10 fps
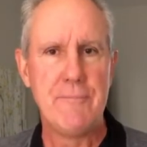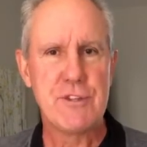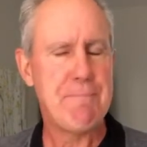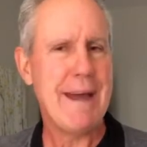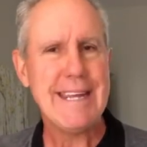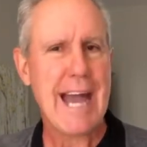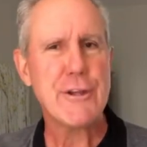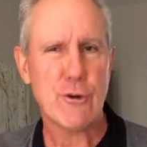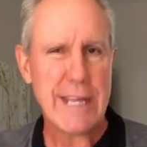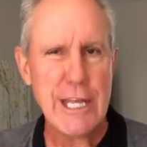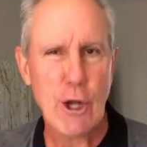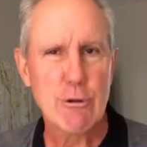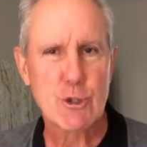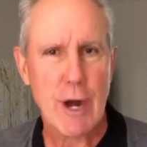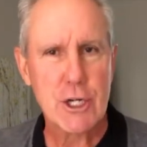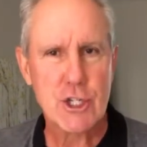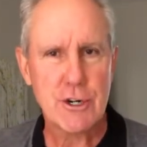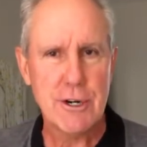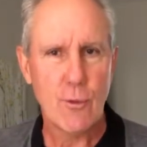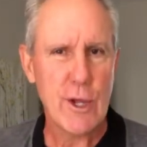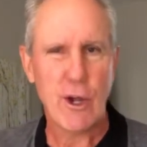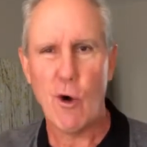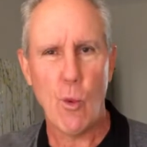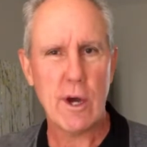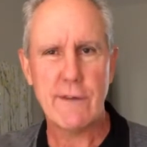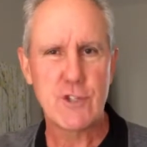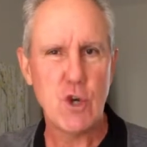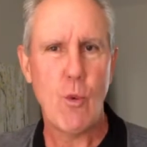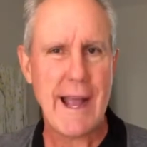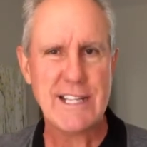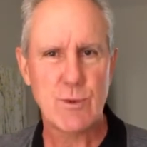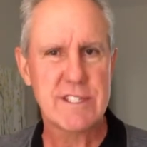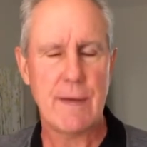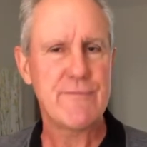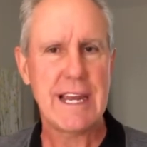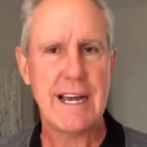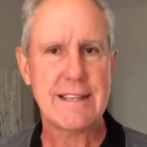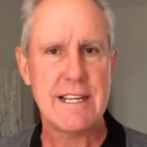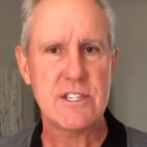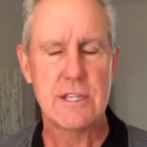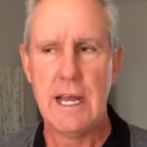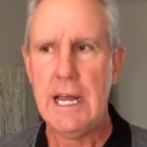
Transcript: depending on your ego structure, we go one of two ways with something like this.